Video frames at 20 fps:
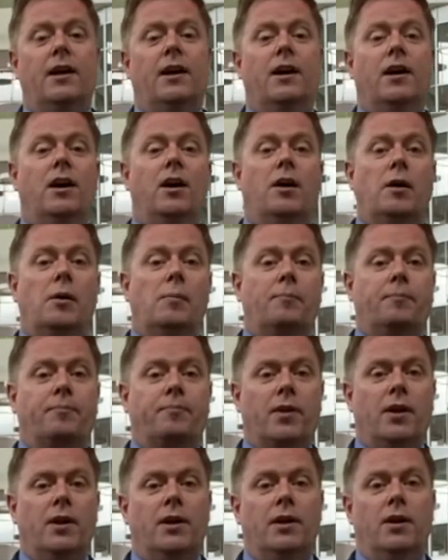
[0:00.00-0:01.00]

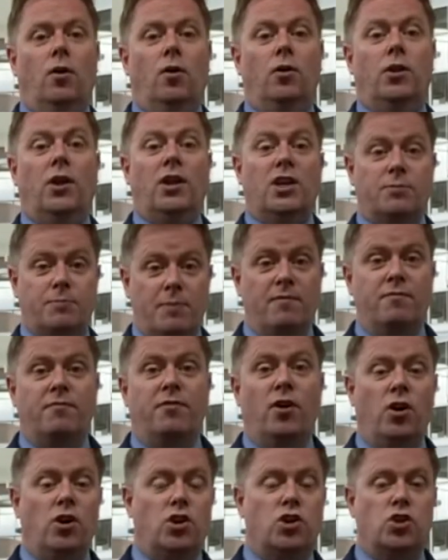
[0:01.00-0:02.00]
Although that's been
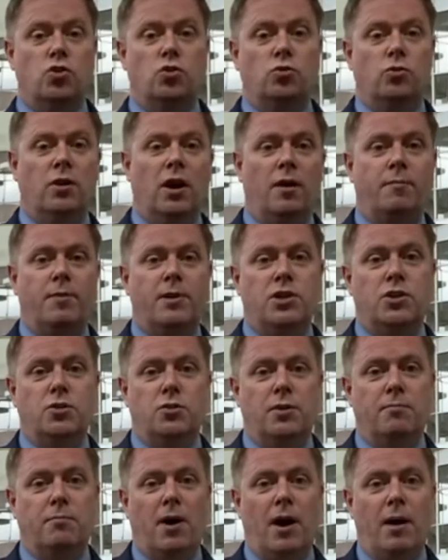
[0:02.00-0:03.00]
virtual, I've been
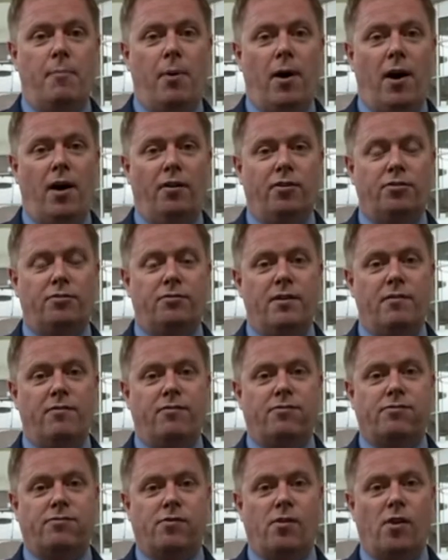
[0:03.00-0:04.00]
doing my parts of it
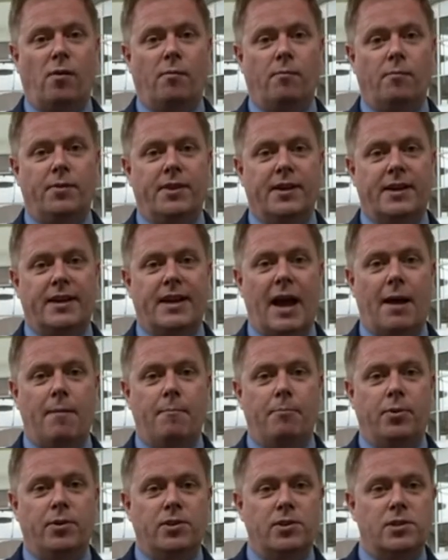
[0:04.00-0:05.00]
from the
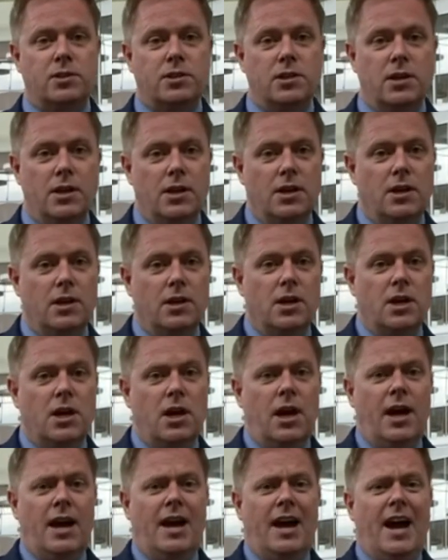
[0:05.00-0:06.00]
campus.
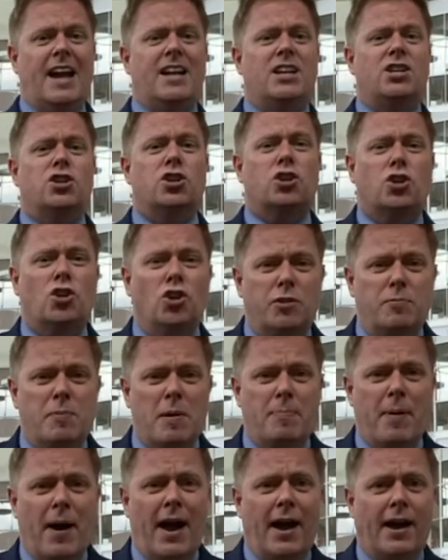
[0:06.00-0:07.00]
And it's just good to
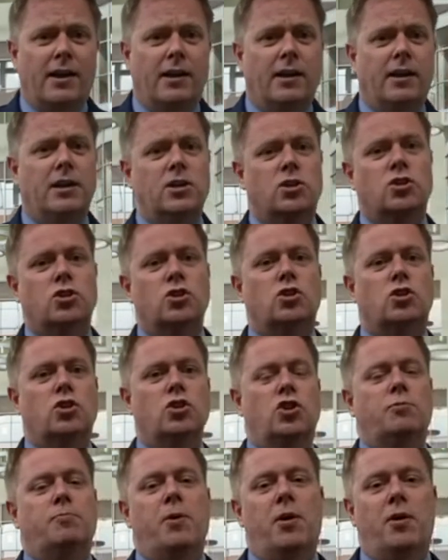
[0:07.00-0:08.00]
be back. It's just
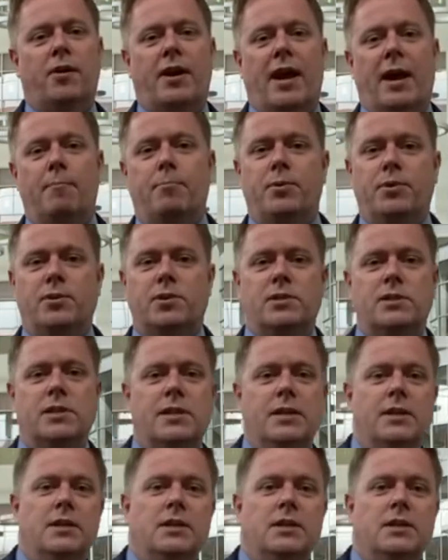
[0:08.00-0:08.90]
good to be on campus.